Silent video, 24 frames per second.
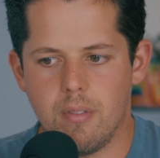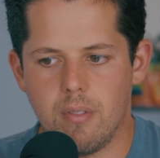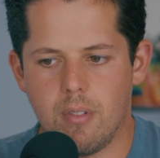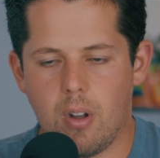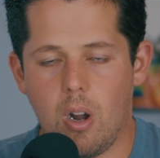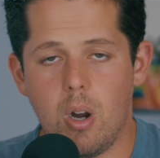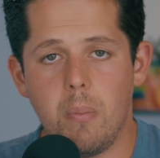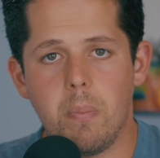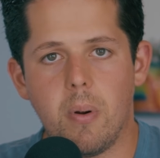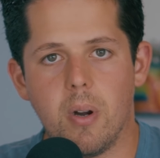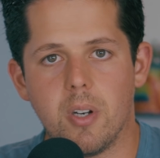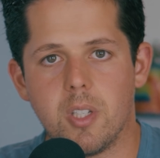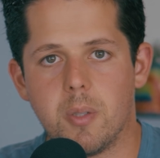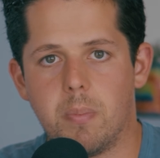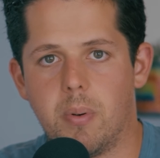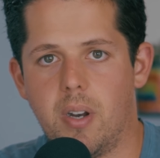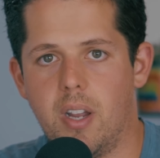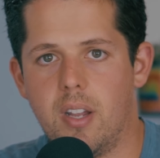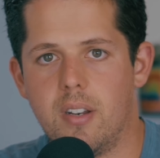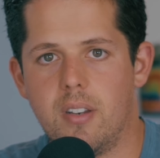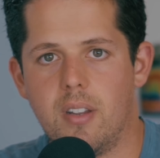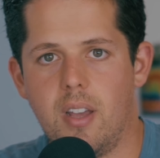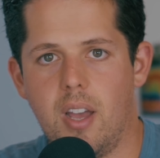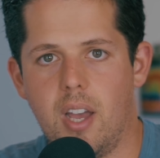car parts
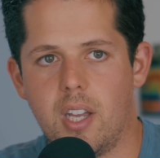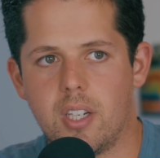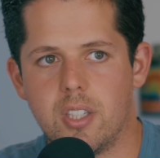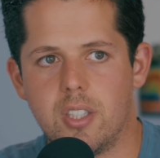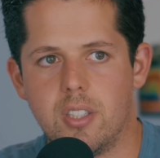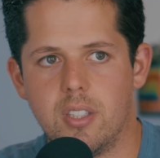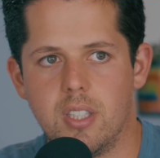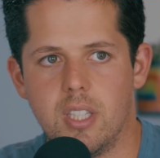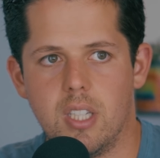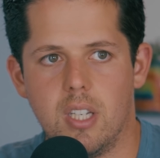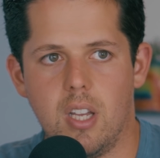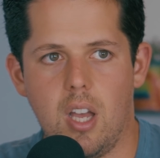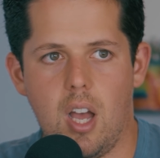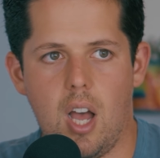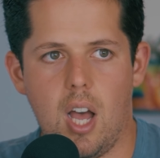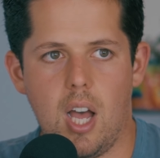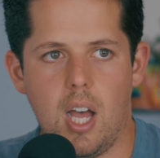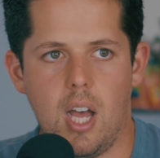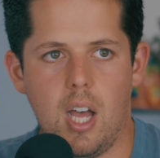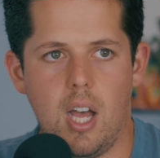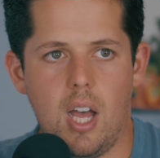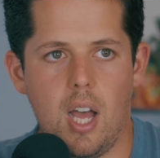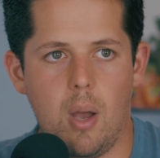brand actually uh,